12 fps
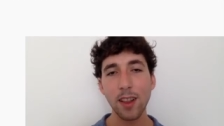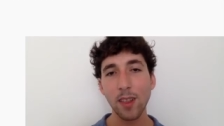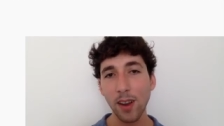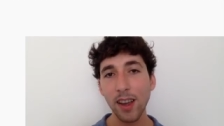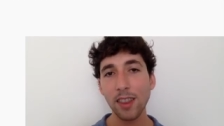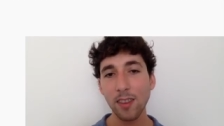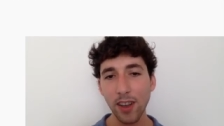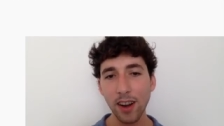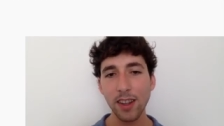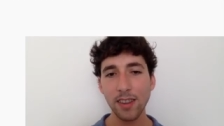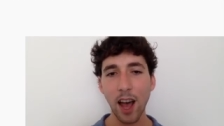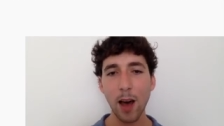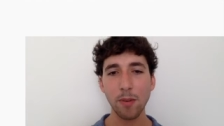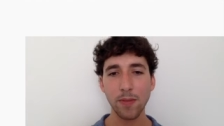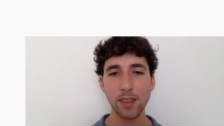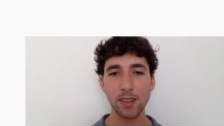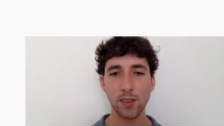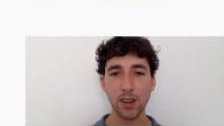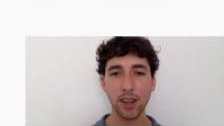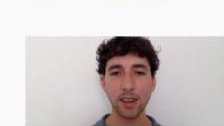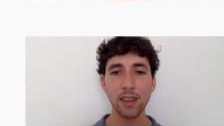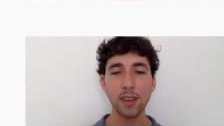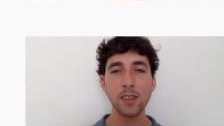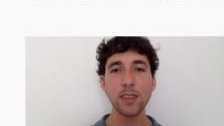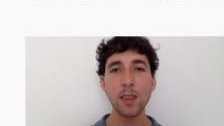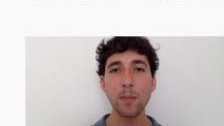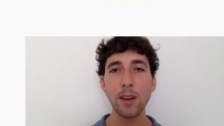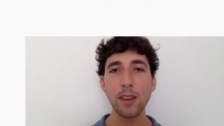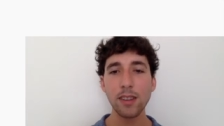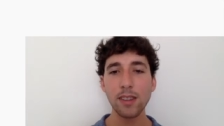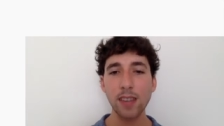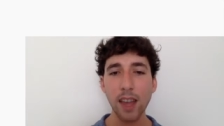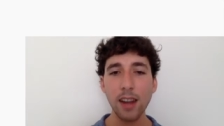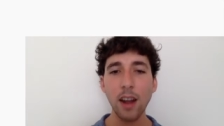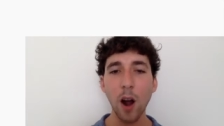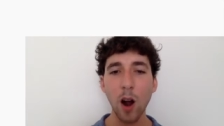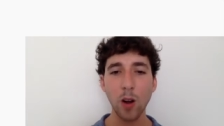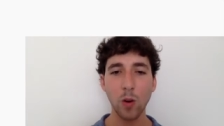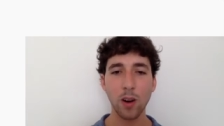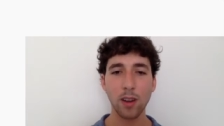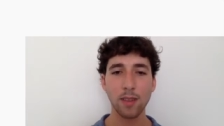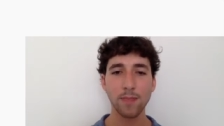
Looking at the very top of the screen, you'll see the button to send Ardor.